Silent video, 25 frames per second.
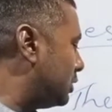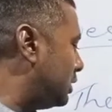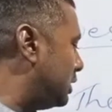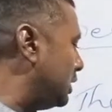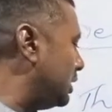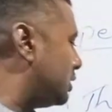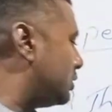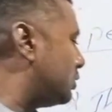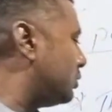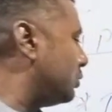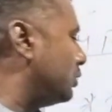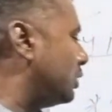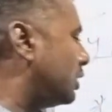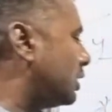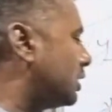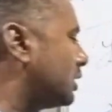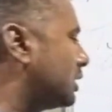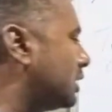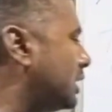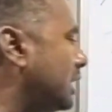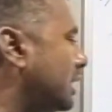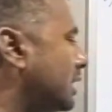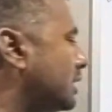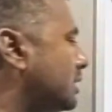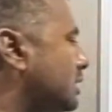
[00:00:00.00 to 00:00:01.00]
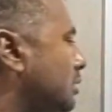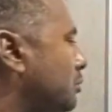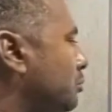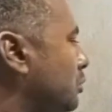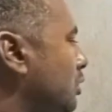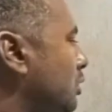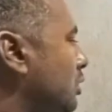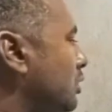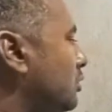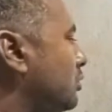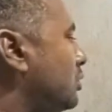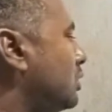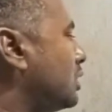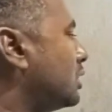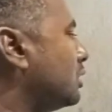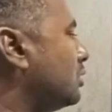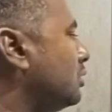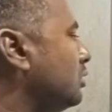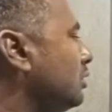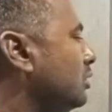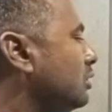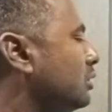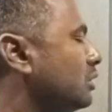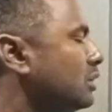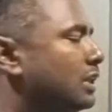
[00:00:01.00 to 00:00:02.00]
So these two are the example of
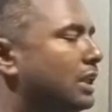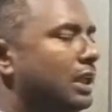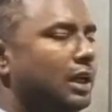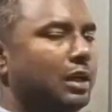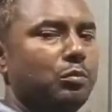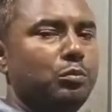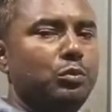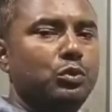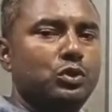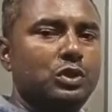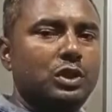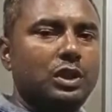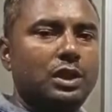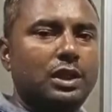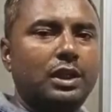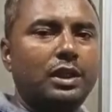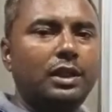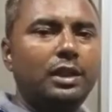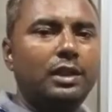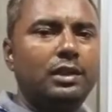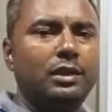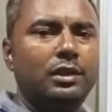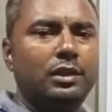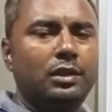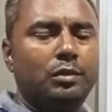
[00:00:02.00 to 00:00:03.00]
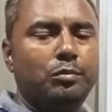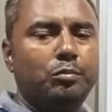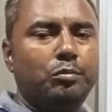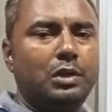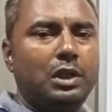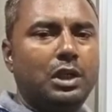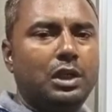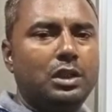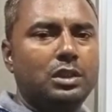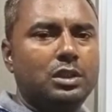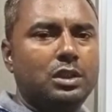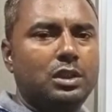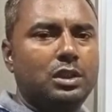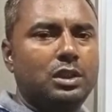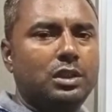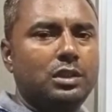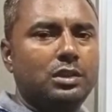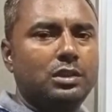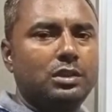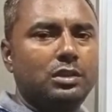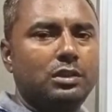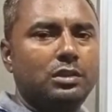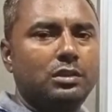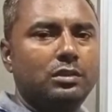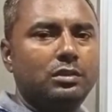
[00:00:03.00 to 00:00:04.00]
thermosetting
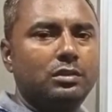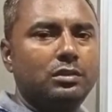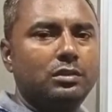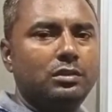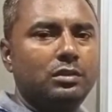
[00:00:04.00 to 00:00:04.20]
plastics.